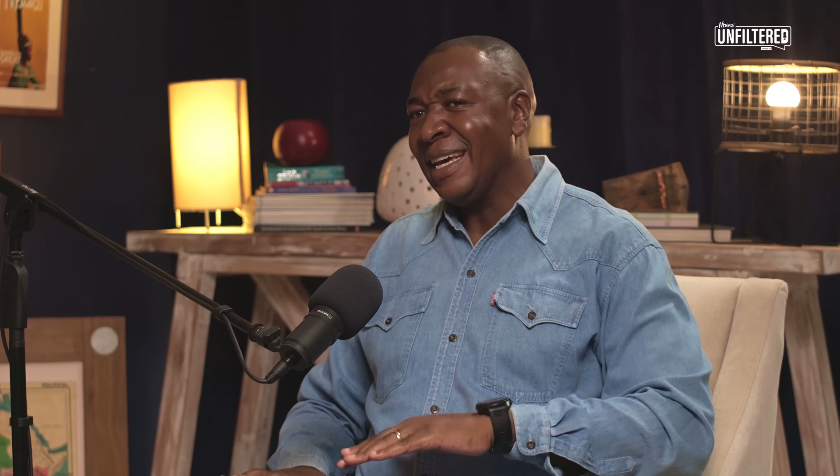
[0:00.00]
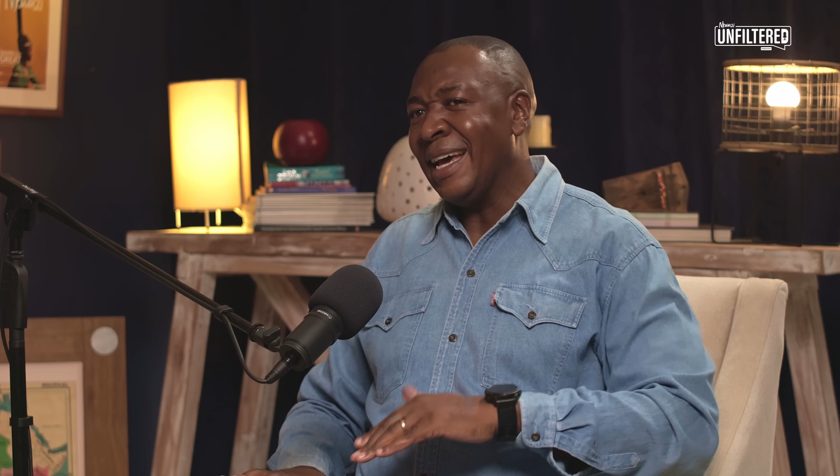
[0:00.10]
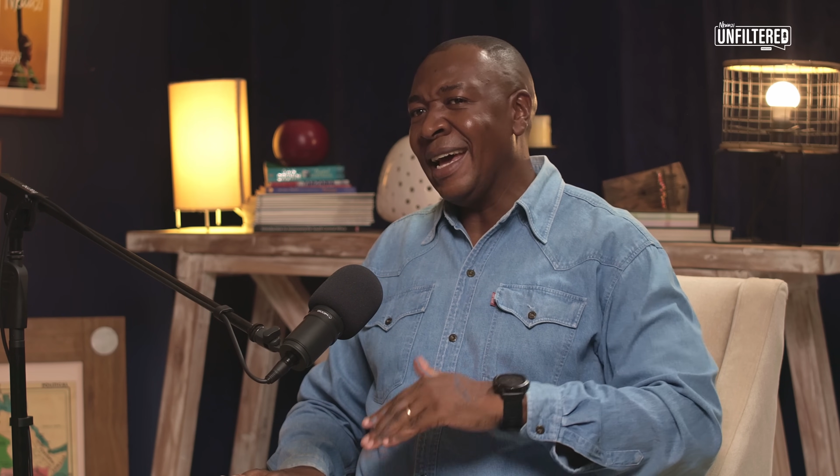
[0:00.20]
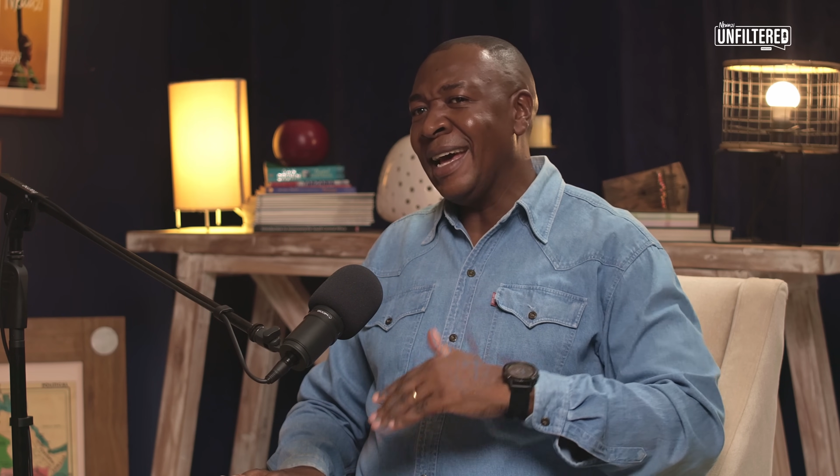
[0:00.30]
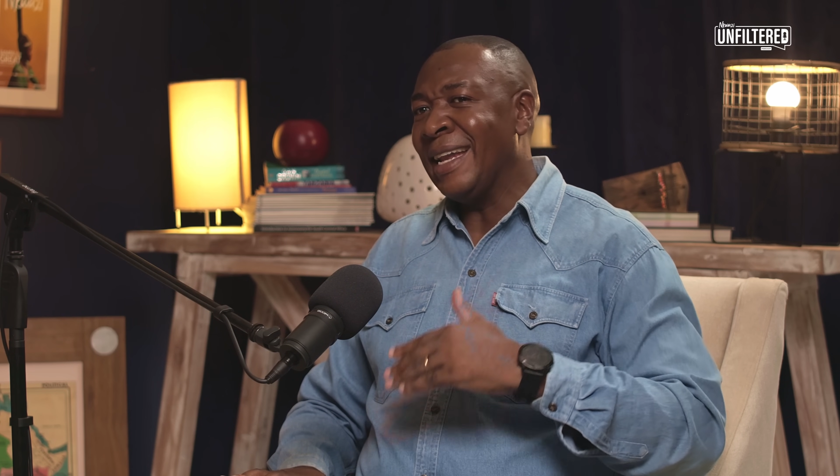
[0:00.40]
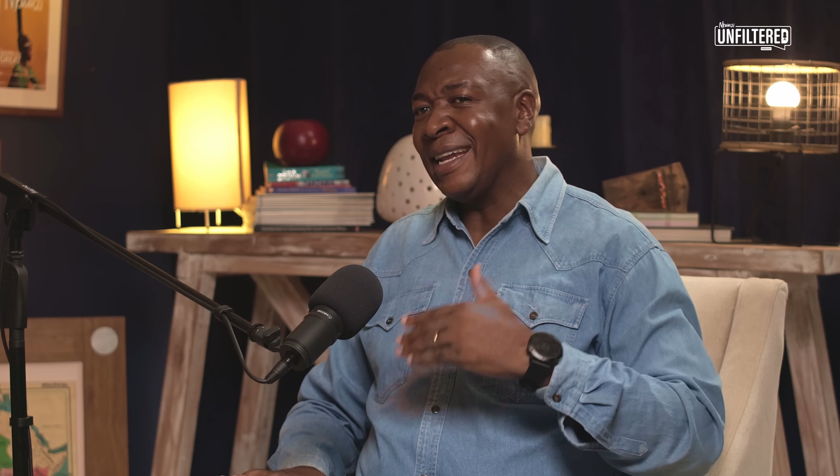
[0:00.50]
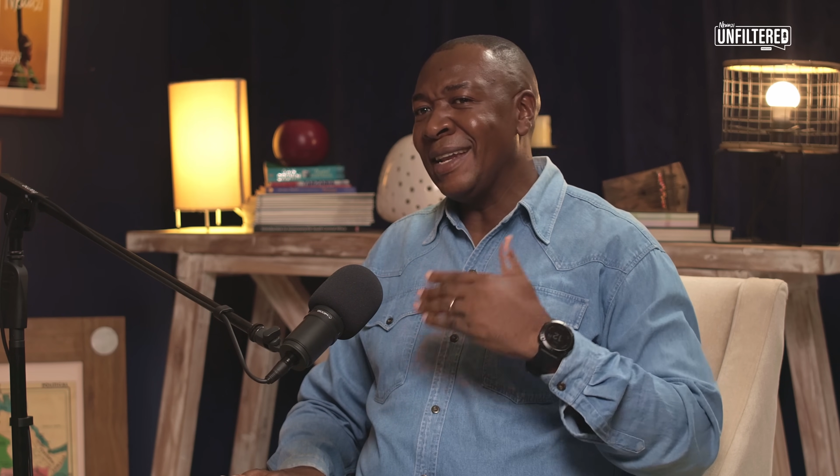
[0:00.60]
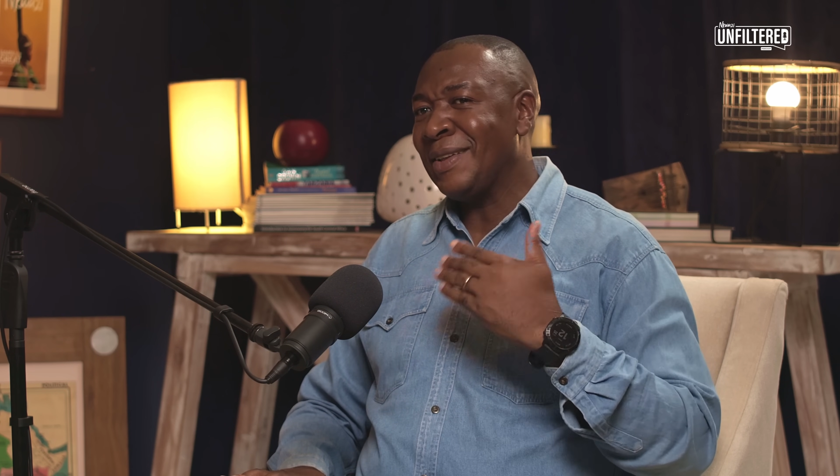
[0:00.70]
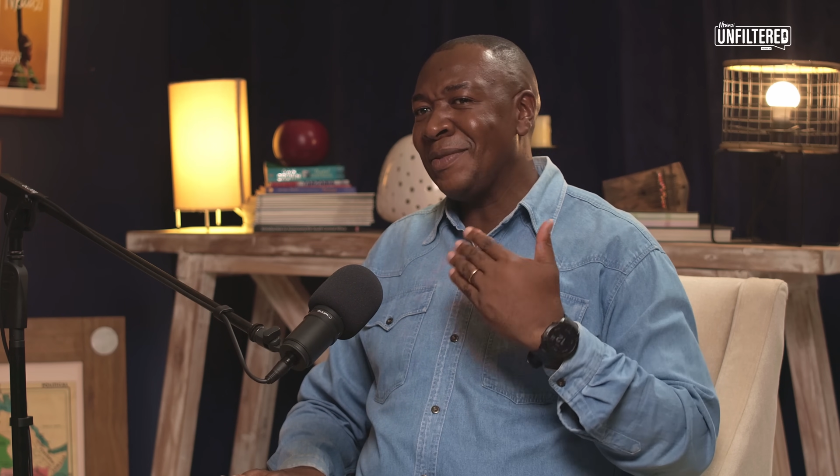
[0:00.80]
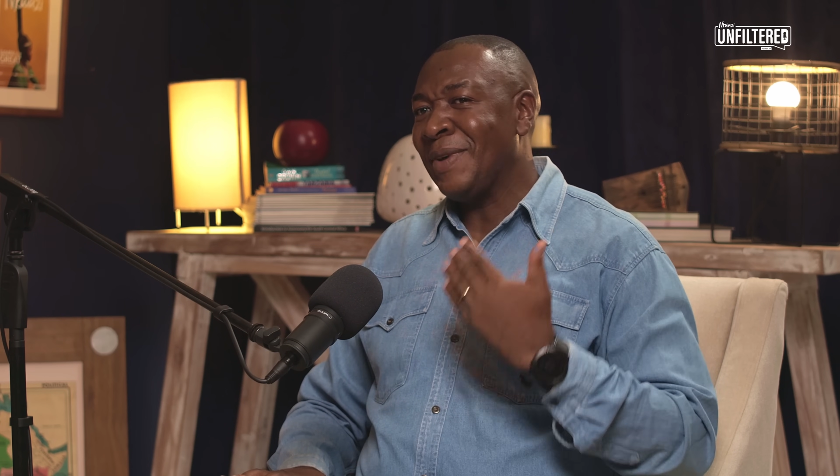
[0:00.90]

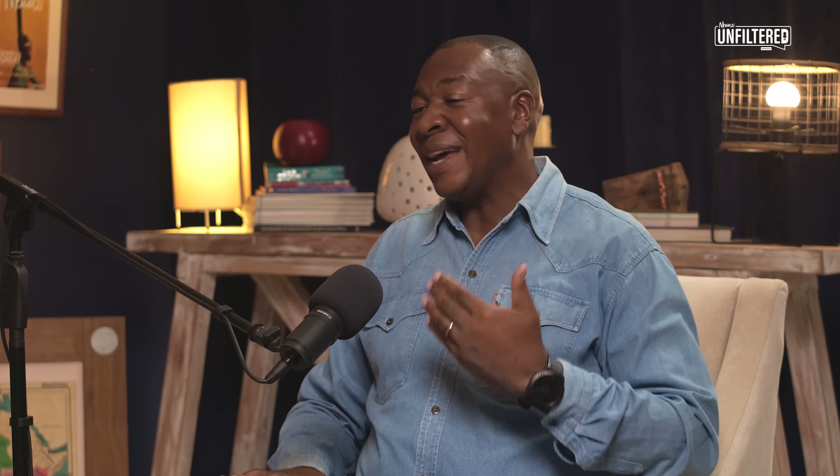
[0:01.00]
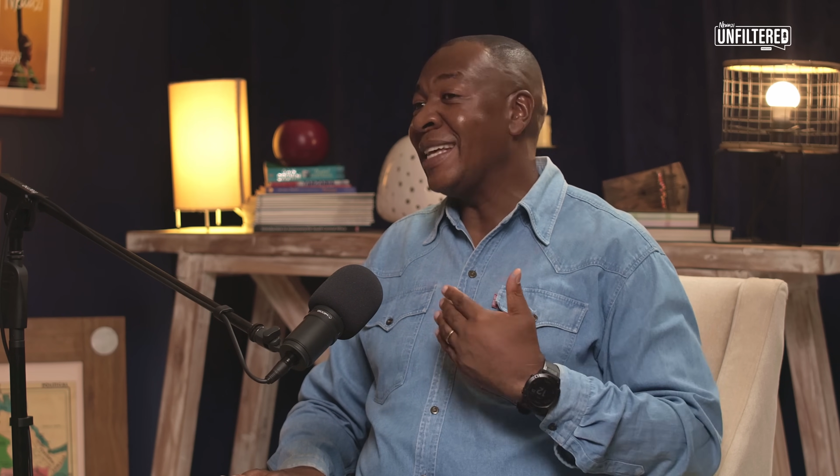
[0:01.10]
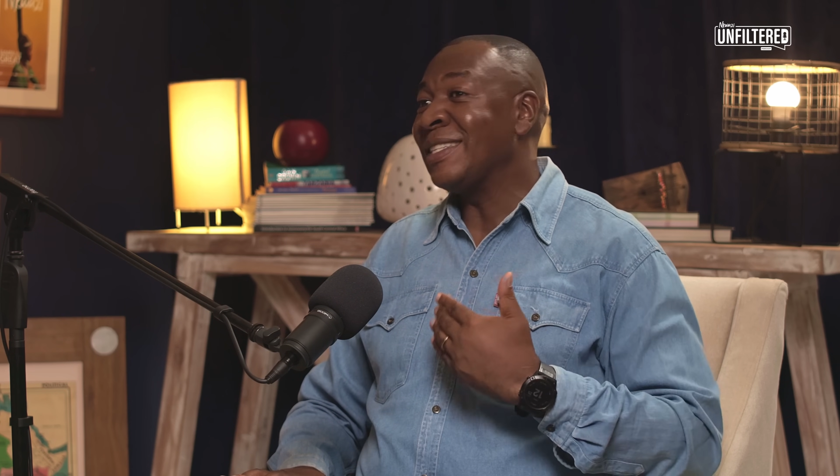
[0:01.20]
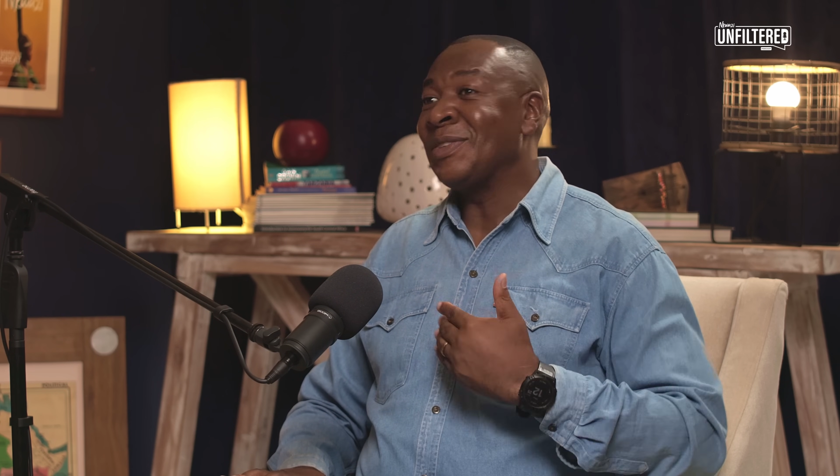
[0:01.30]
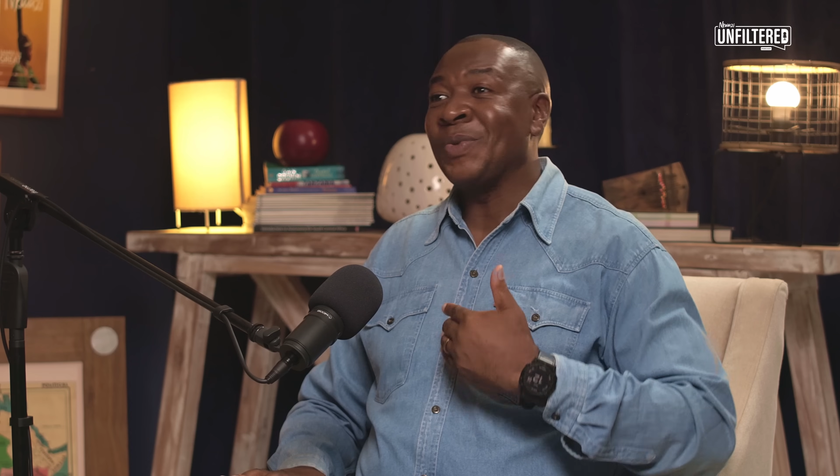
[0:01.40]
And finance is